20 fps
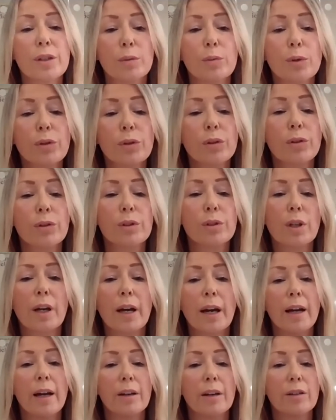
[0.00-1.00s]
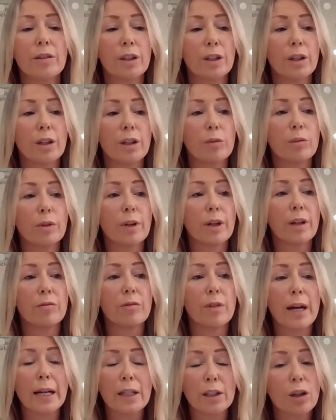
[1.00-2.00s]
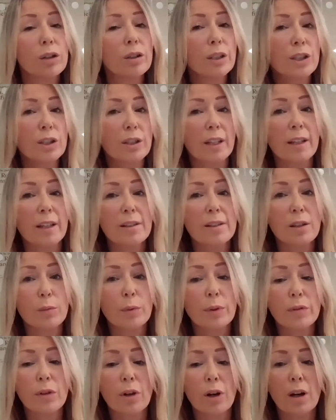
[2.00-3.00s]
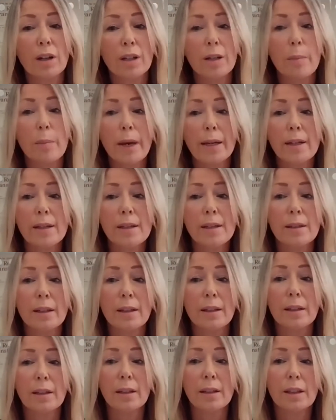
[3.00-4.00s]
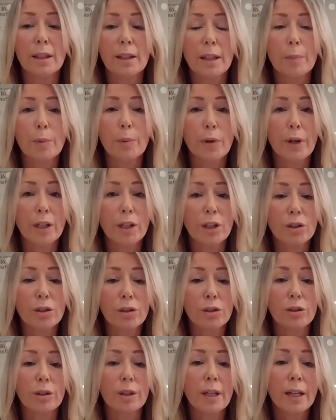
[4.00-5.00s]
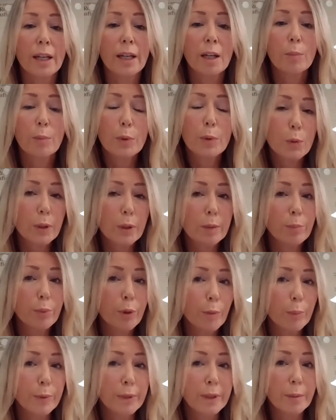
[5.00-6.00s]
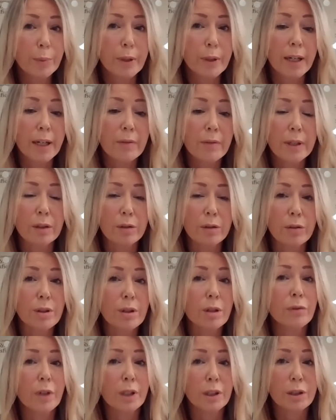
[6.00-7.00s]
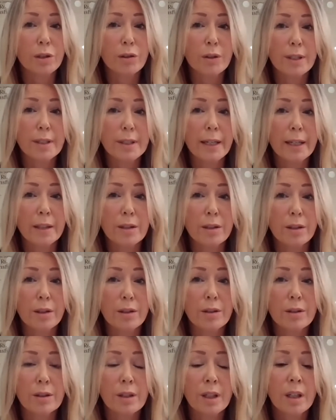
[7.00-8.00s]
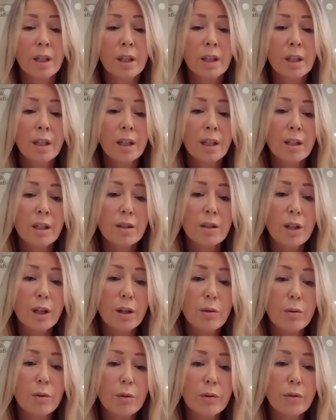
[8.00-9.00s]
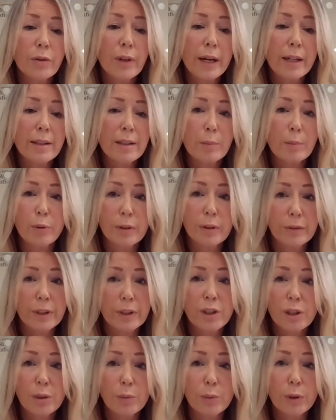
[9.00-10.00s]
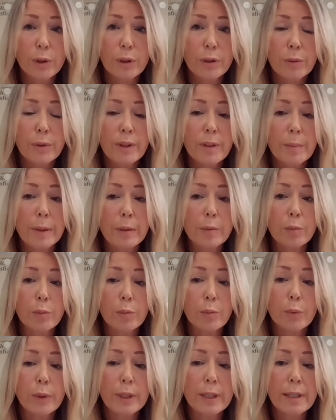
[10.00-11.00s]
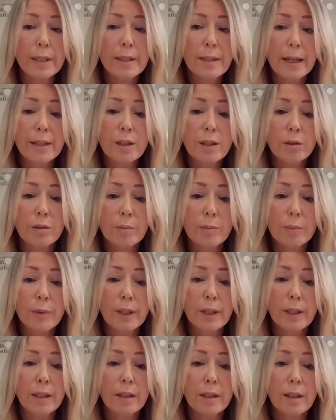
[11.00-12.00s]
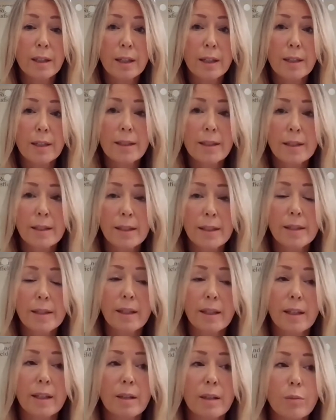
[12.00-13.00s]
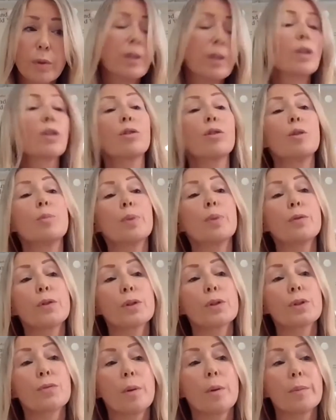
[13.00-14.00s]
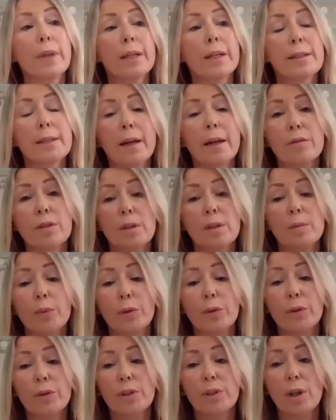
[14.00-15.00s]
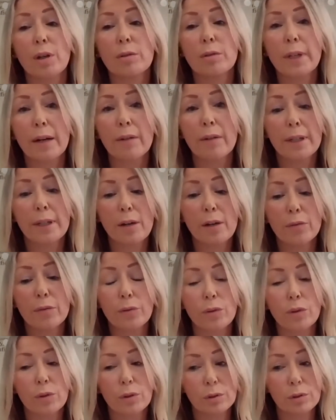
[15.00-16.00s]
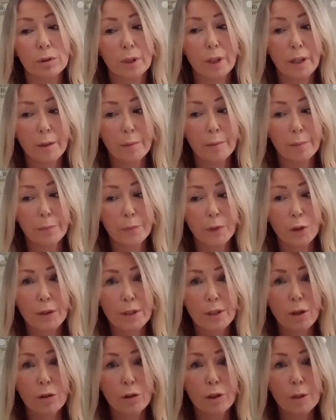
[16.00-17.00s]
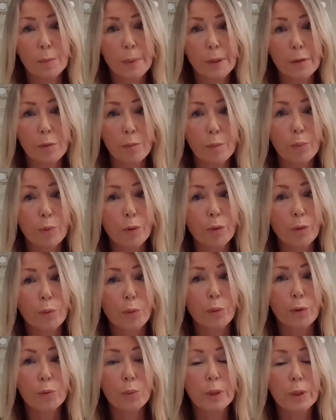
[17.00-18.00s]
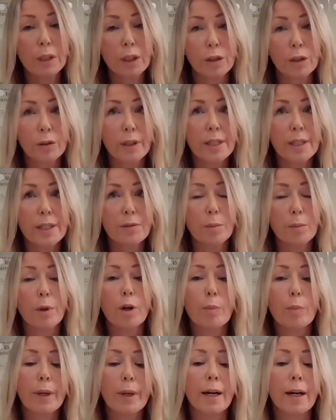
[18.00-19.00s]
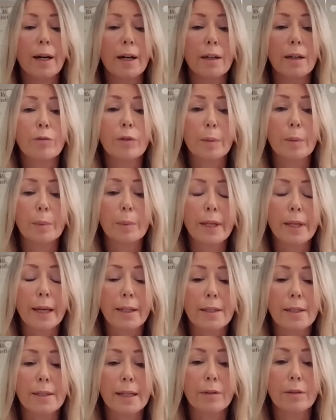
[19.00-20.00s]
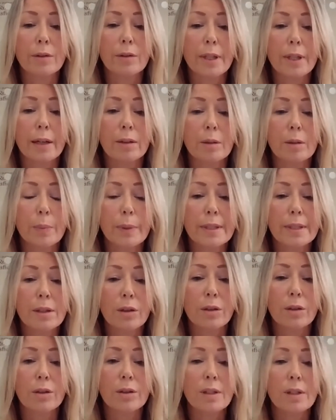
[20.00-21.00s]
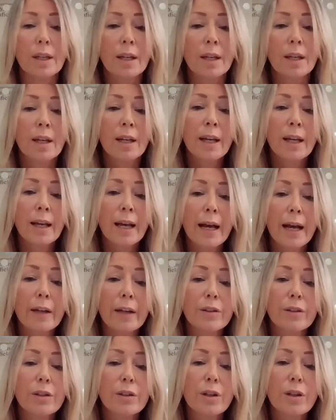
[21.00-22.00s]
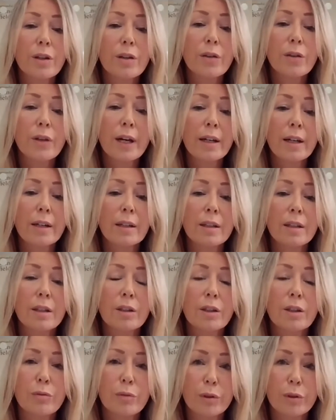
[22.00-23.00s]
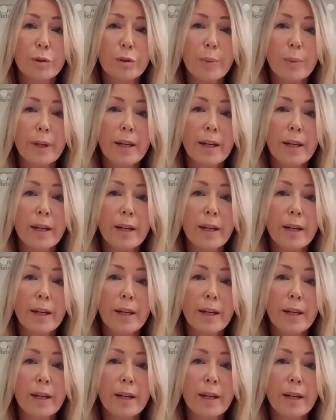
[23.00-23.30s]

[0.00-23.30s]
world, you know, acknowledge this, that we've got an amazing collaboration between public, private, and also voluntary sectors. So that's a privilege to work with. I mean, we set up the United City with a group of us from that sounding board. So Gary Neville, Chris Oglesby from Bruntwood, Will Lewis from OBI, Frank McKenna Downtown in Business. And that group